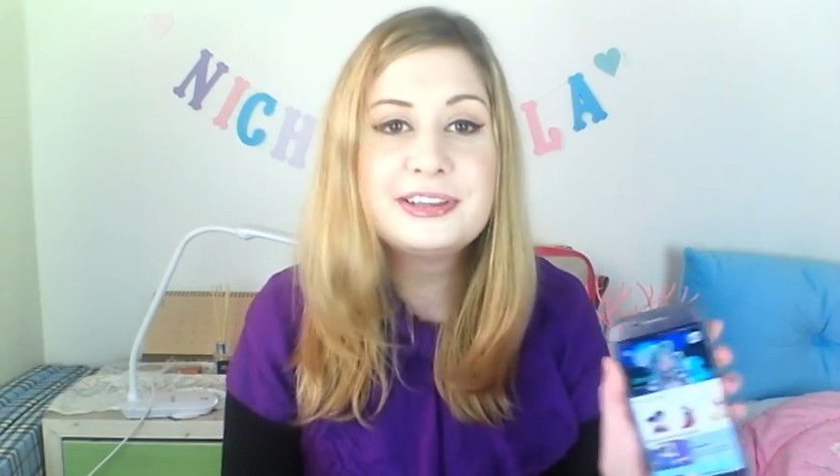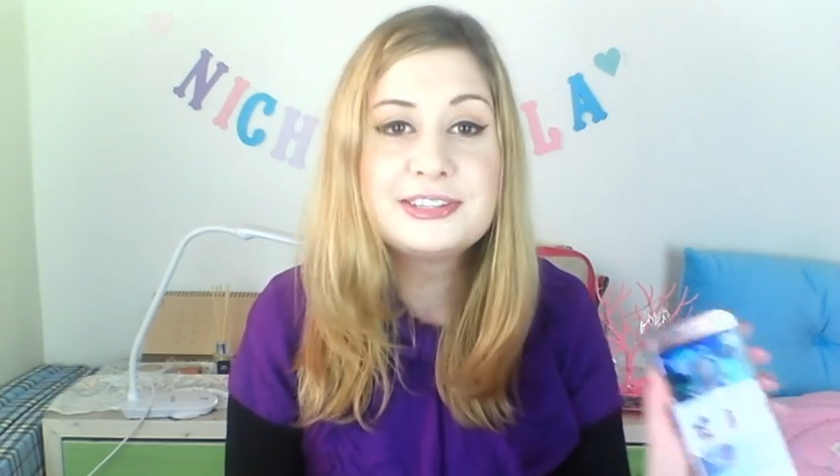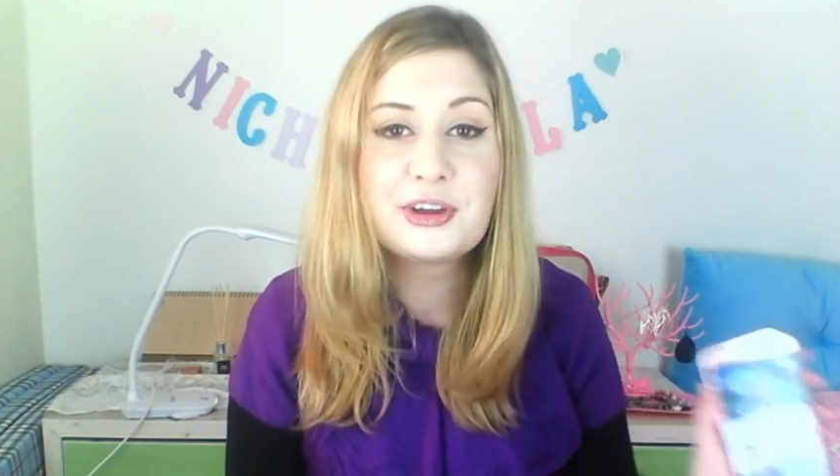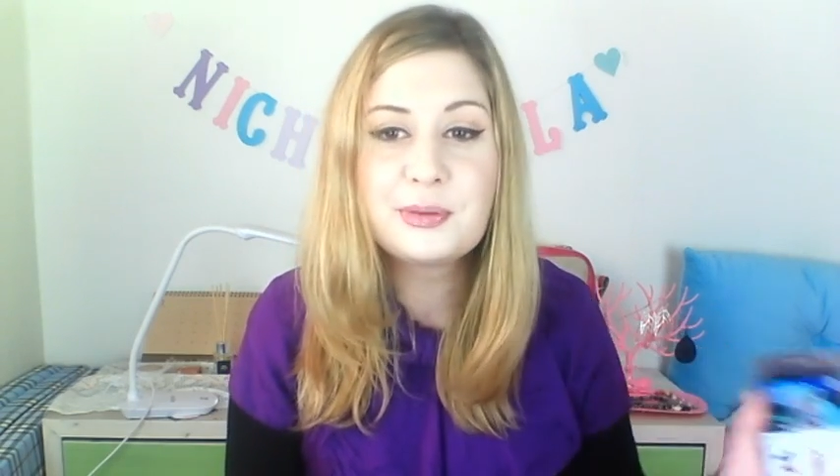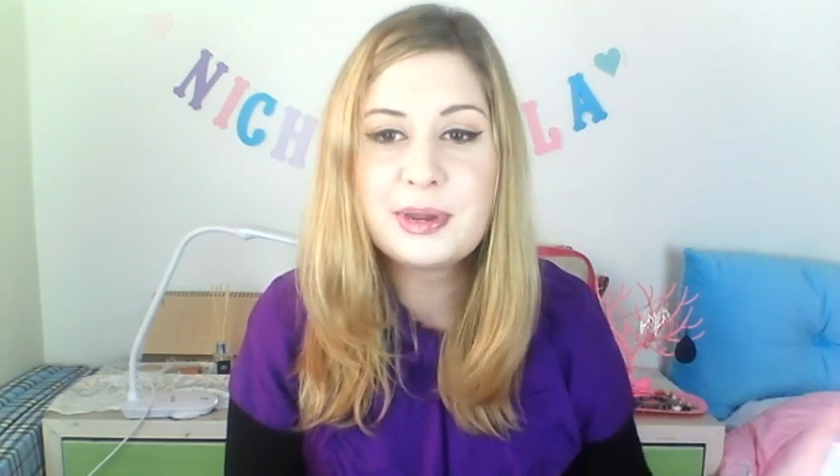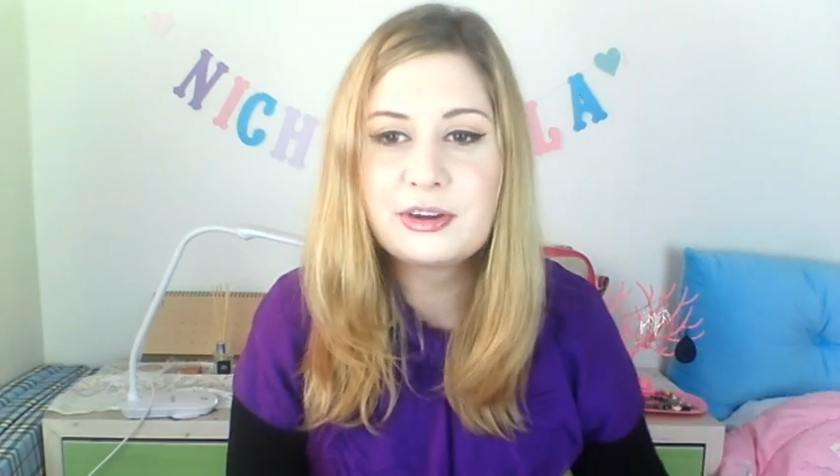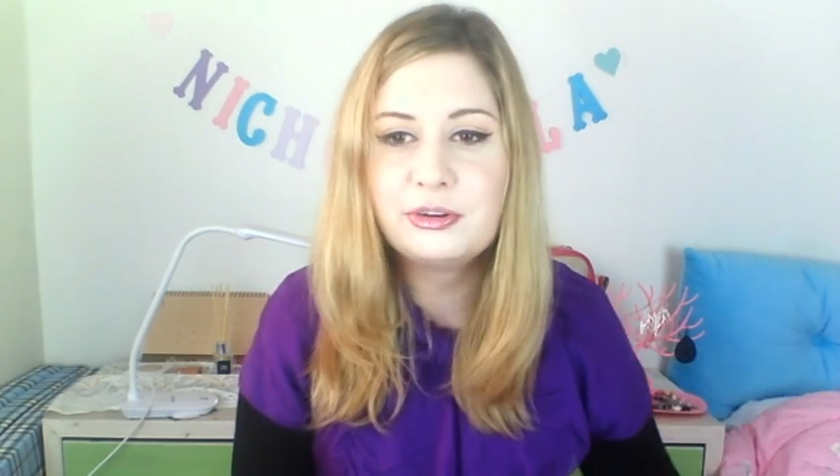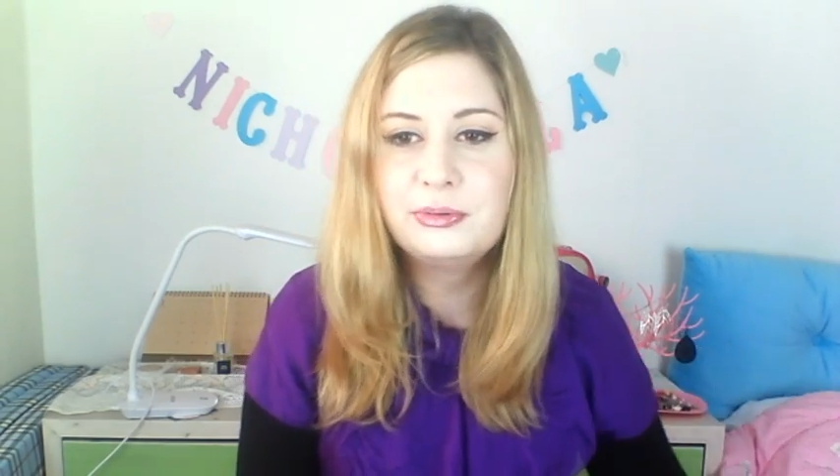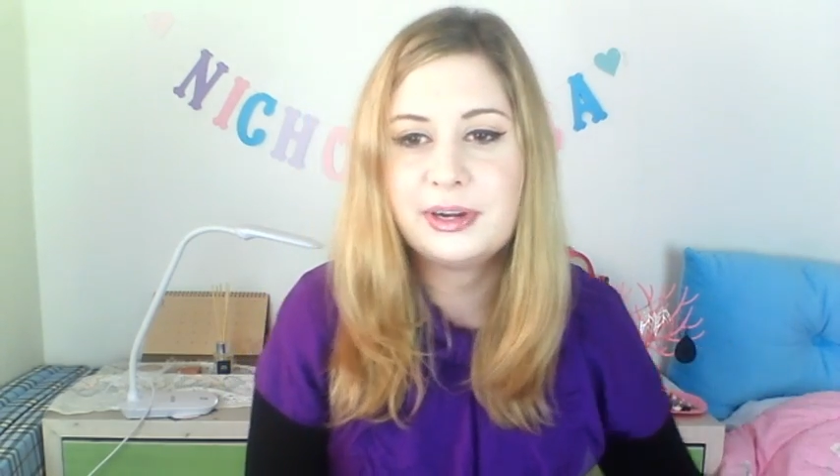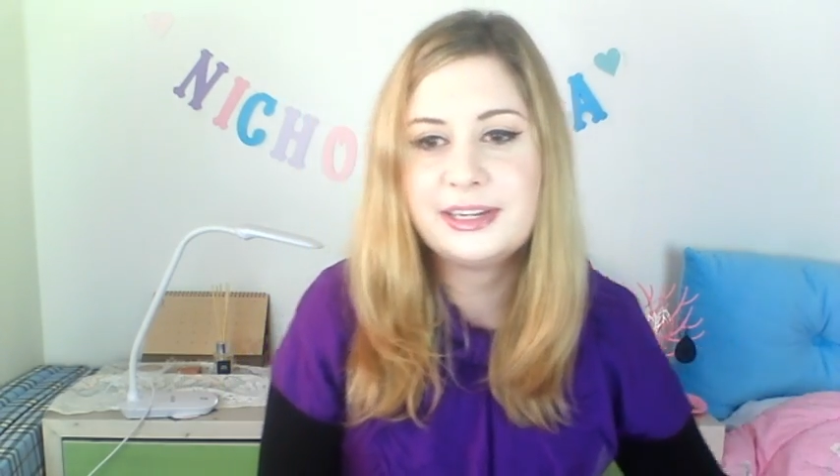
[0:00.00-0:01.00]
many good
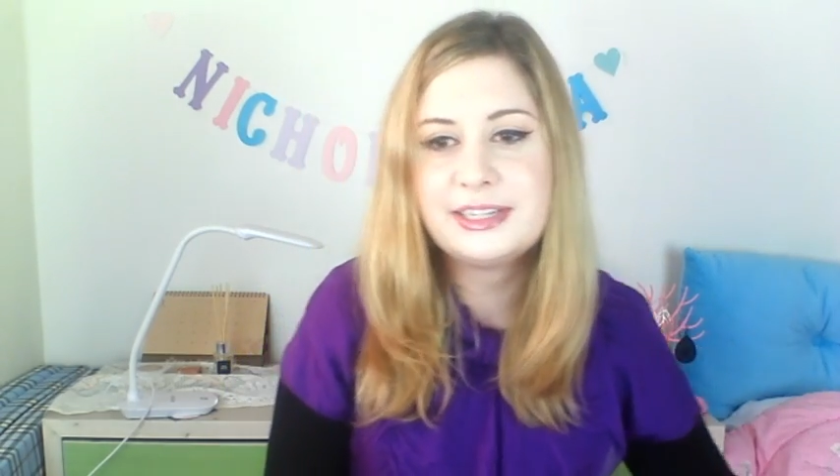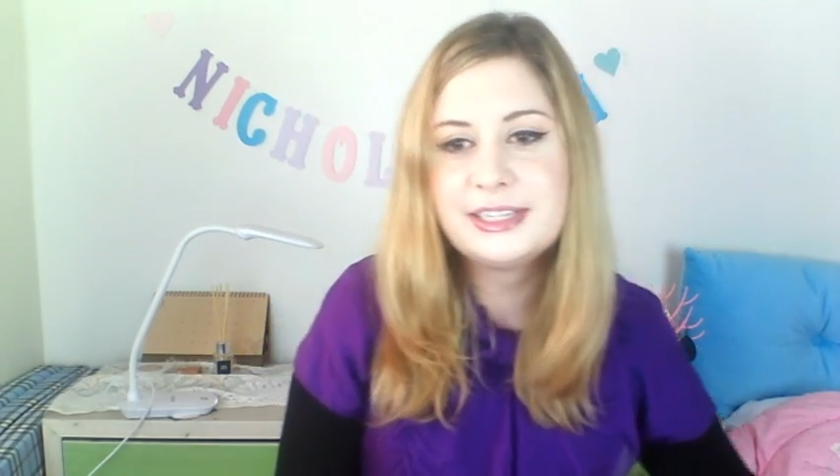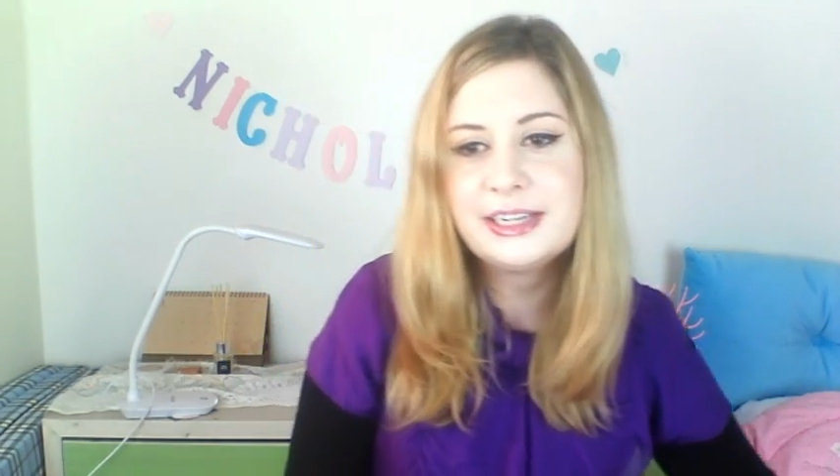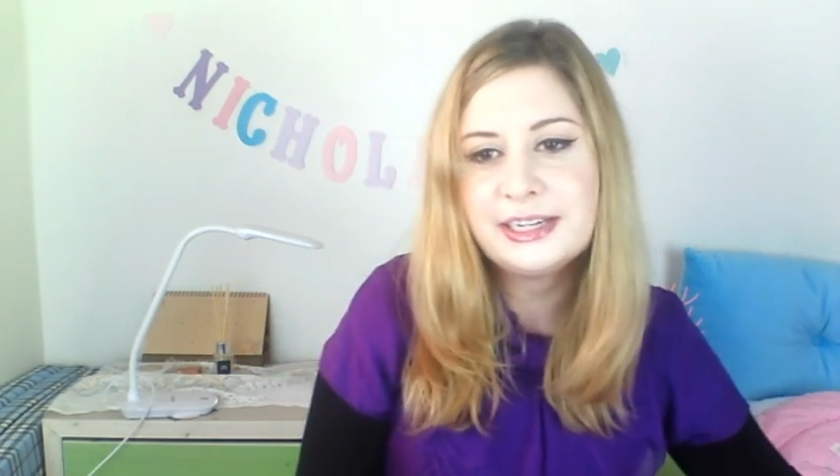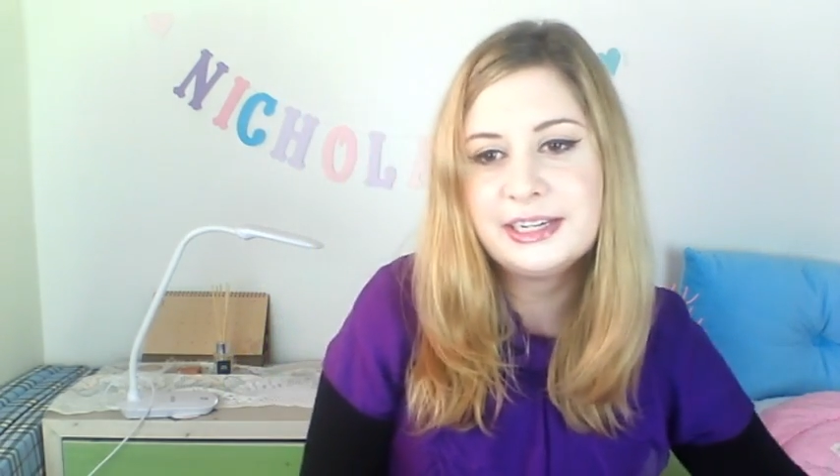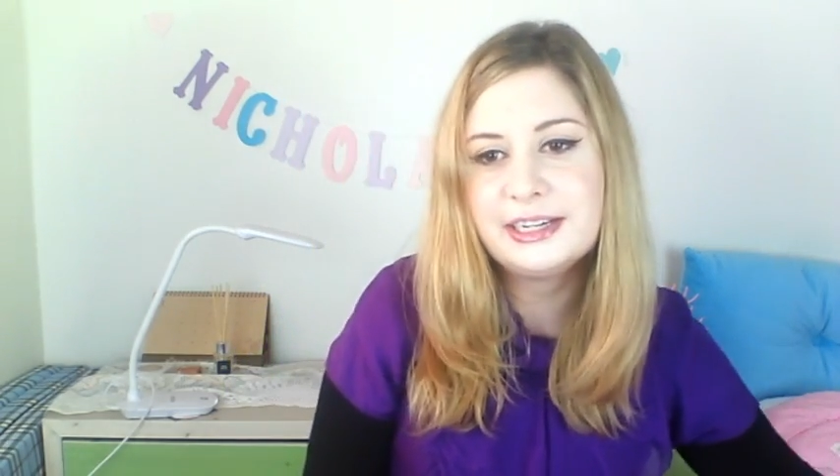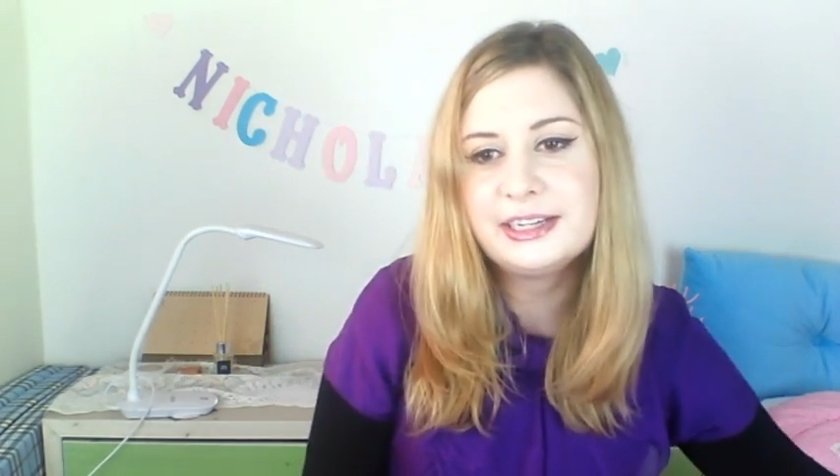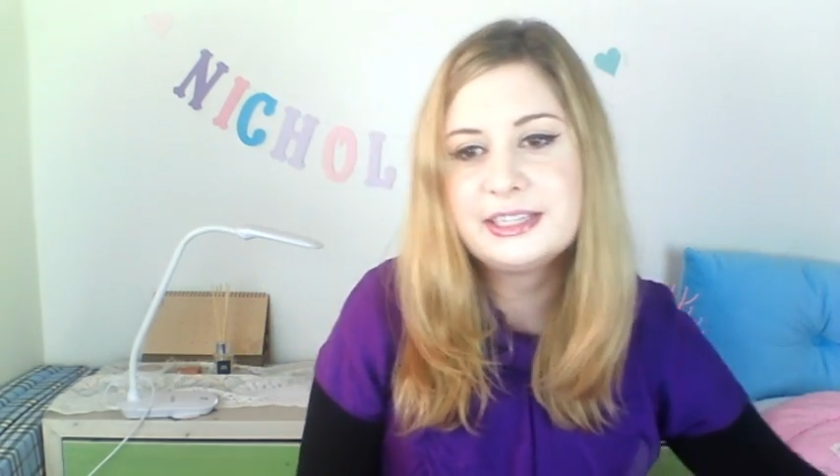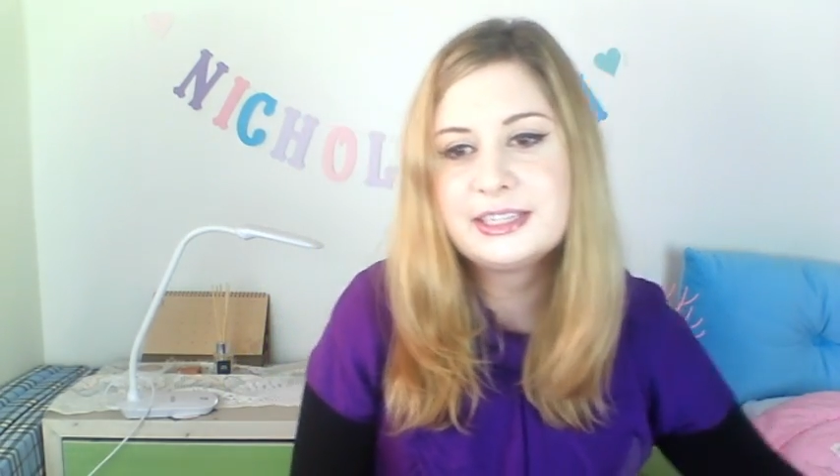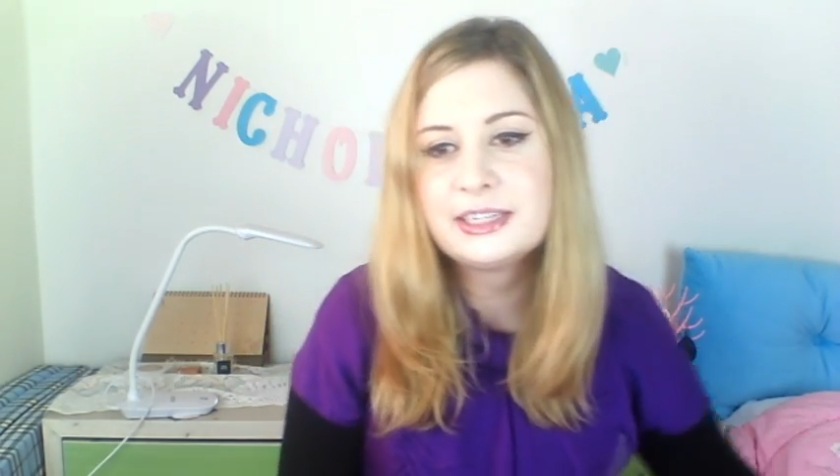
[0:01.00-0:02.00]
ones.
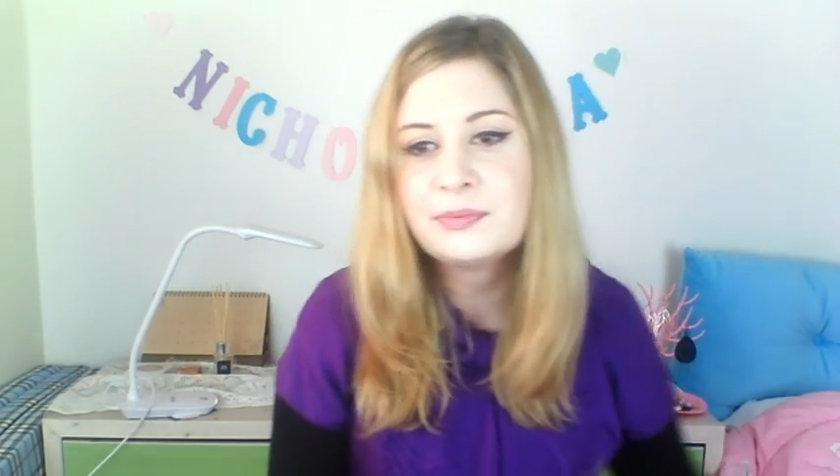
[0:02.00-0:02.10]
Yes.